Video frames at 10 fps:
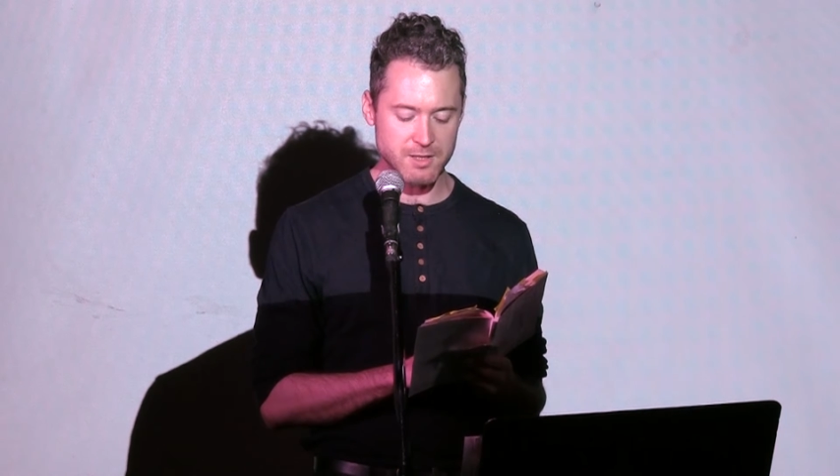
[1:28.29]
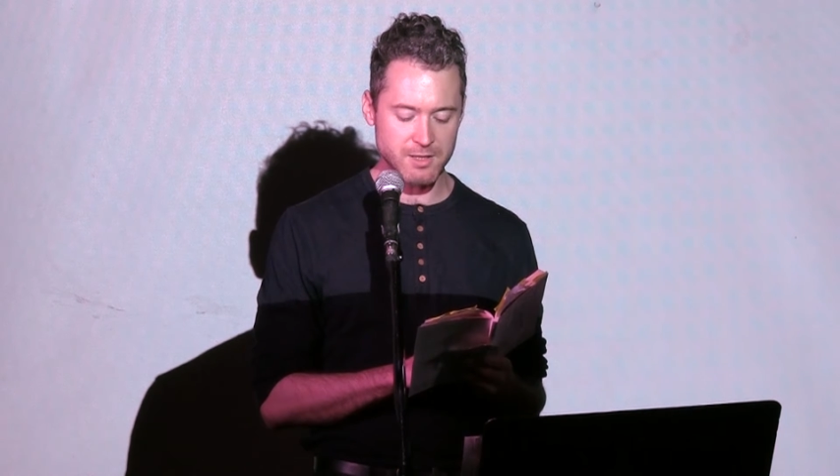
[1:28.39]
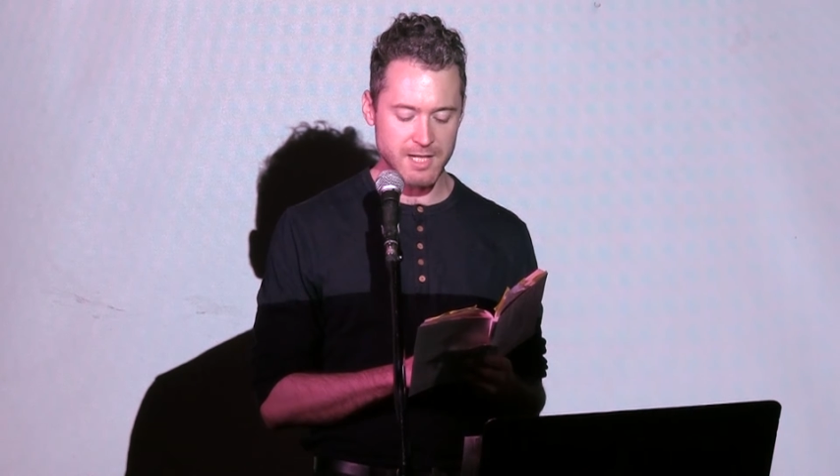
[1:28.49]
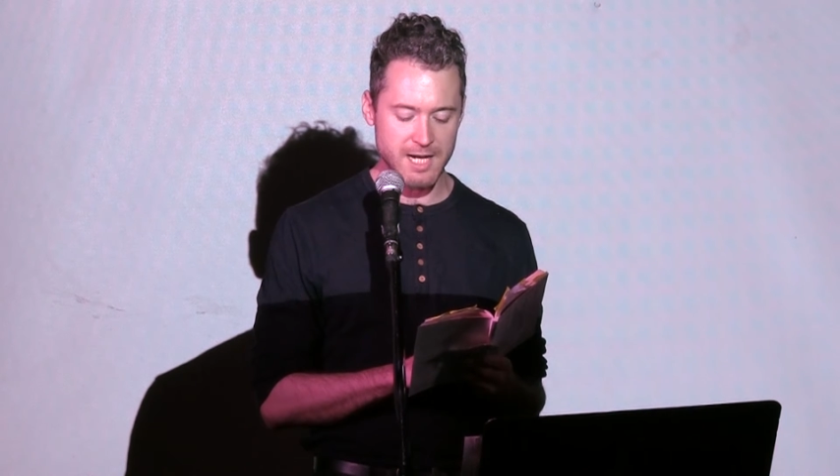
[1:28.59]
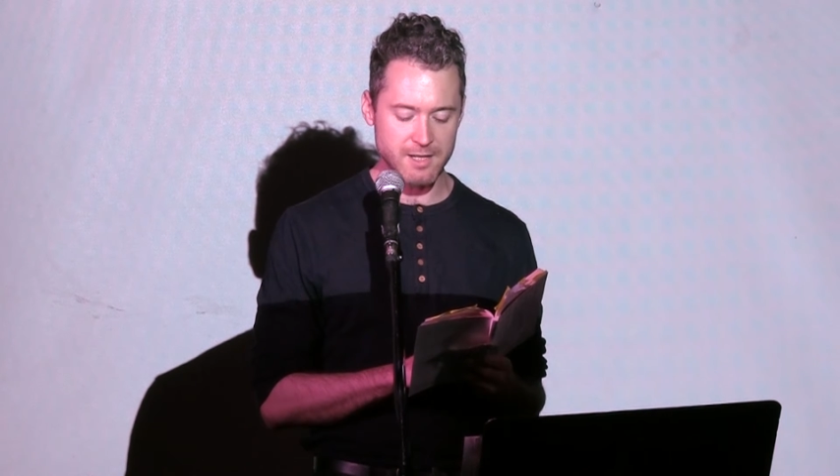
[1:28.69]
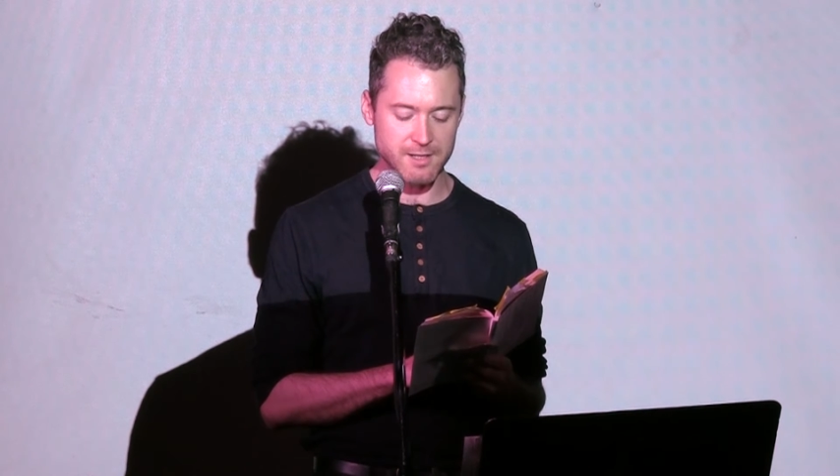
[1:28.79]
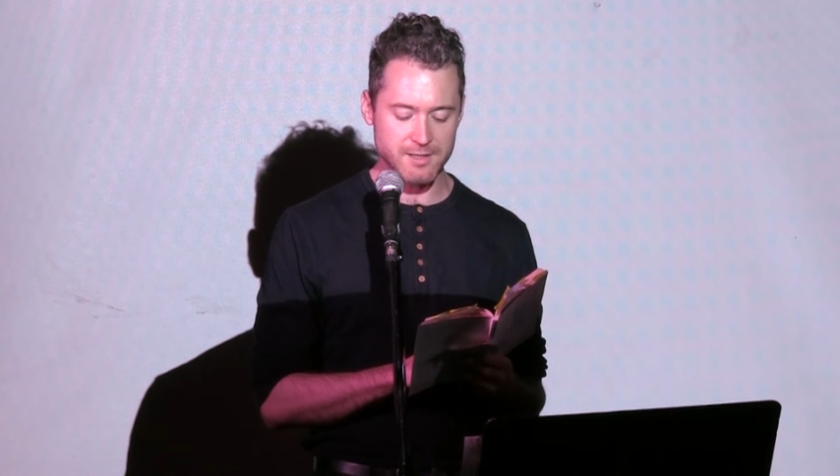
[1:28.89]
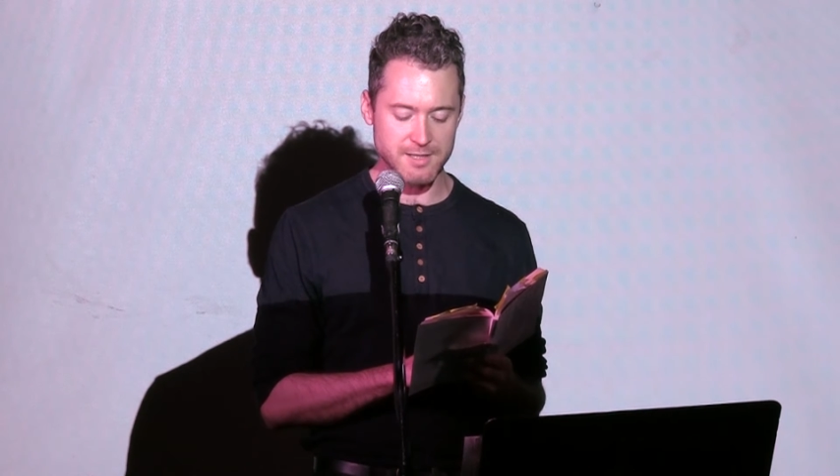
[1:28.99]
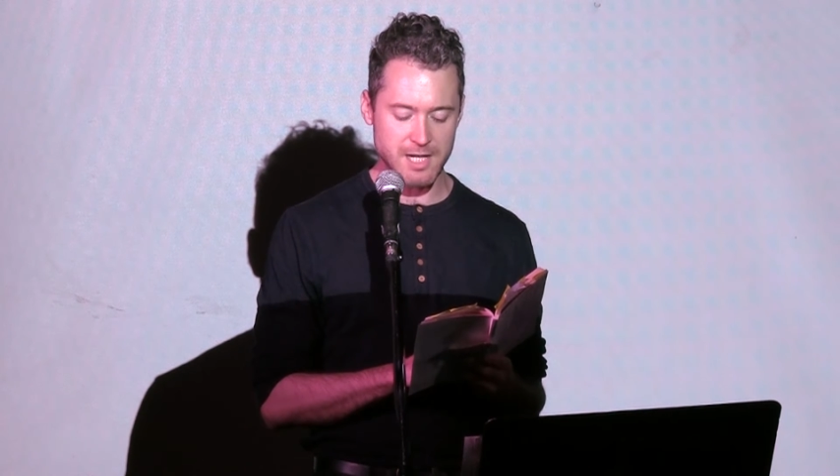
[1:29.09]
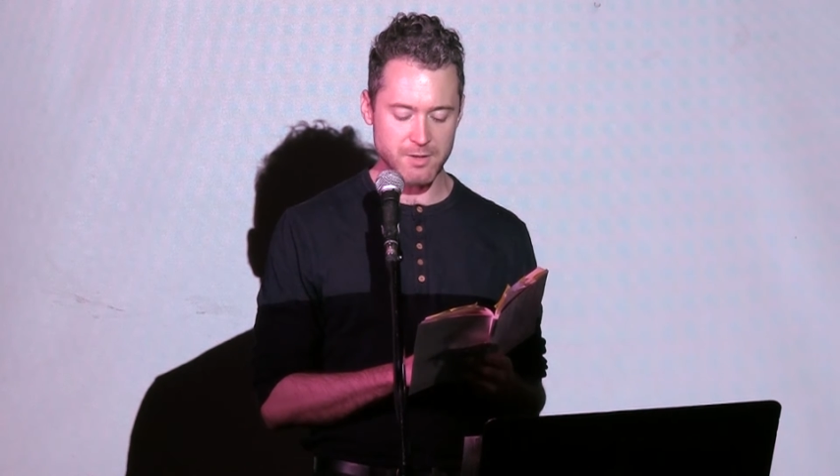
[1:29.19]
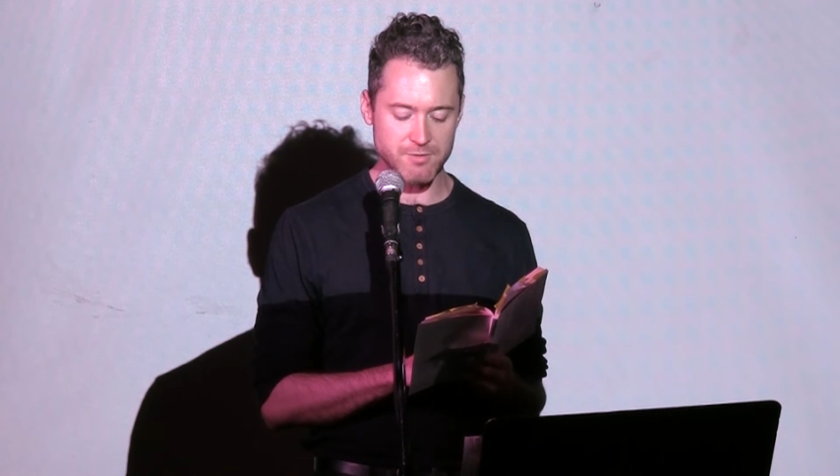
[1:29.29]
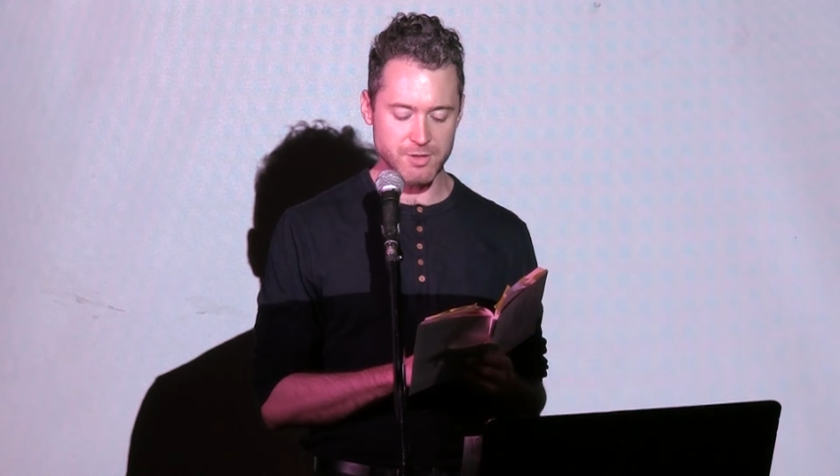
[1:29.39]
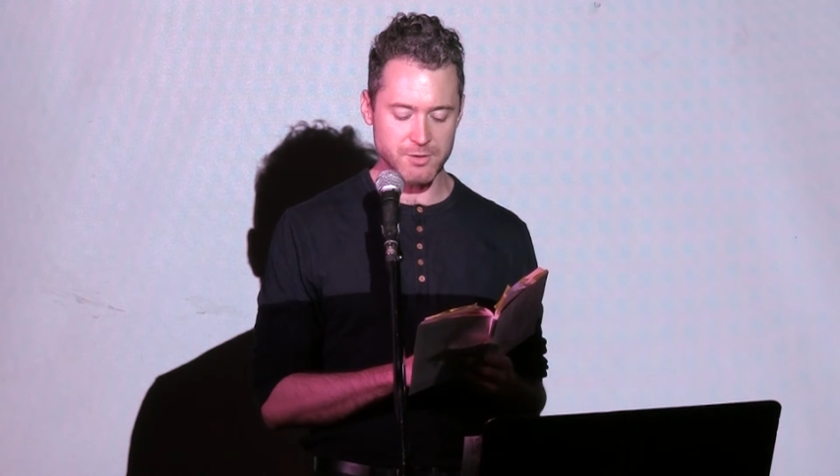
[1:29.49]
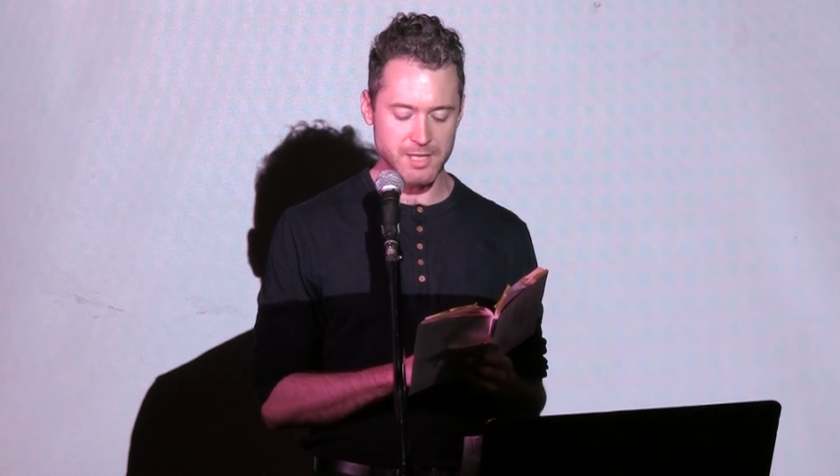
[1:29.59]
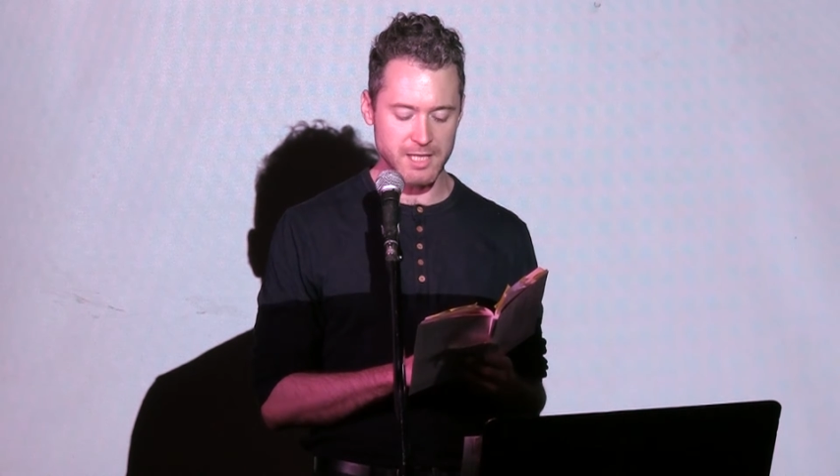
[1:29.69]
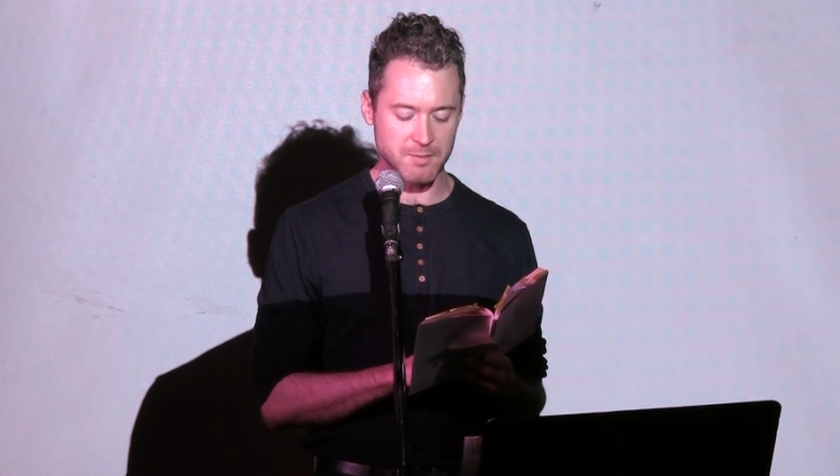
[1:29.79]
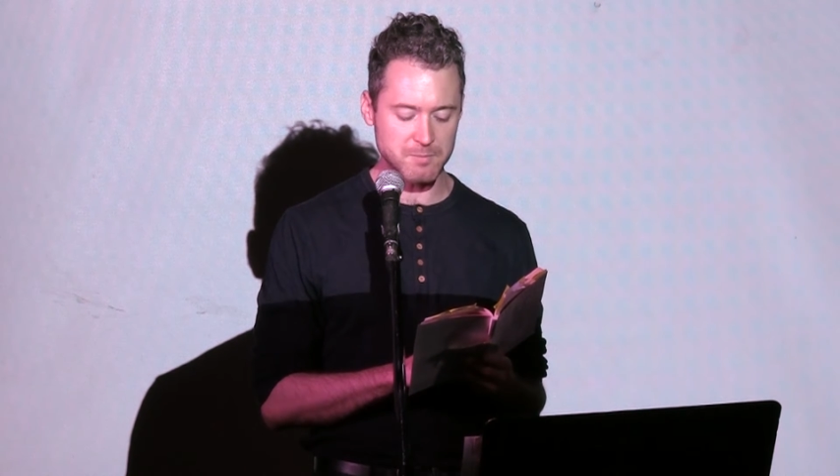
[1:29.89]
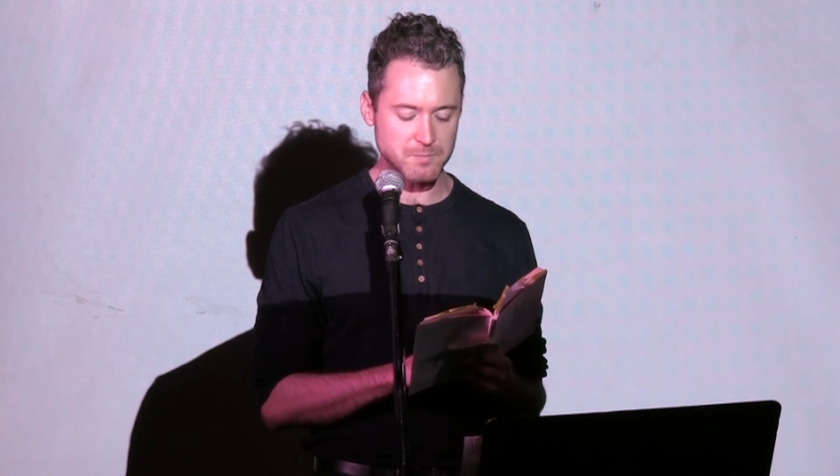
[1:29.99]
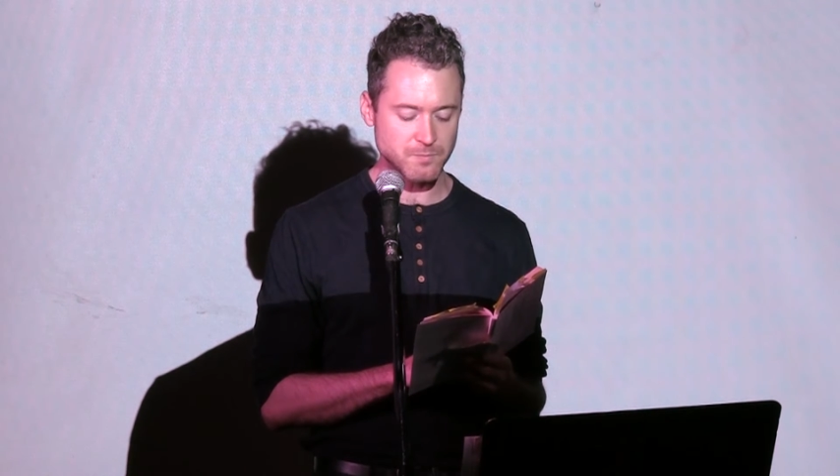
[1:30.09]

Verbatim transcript: long hair, now in view again.